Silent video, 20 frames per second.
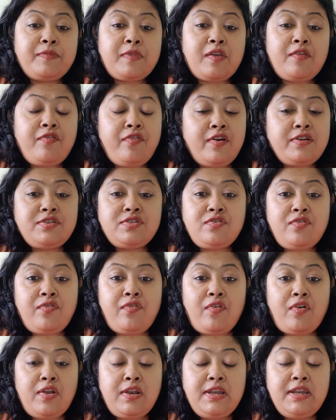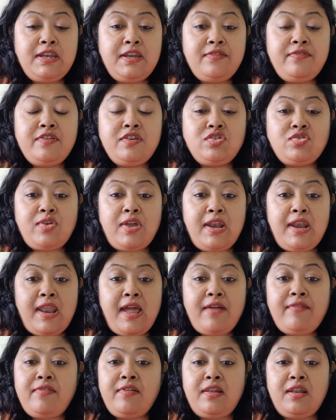first of all, individual
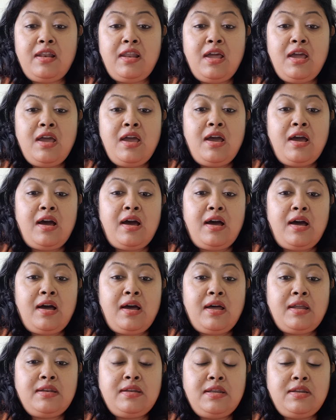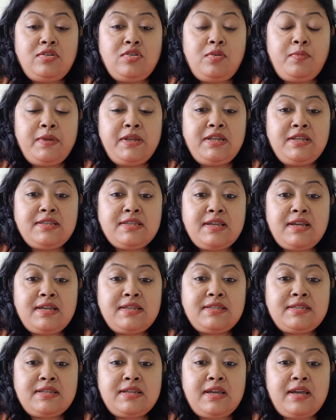level, it will be
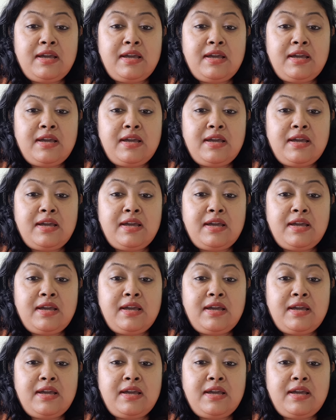discussed.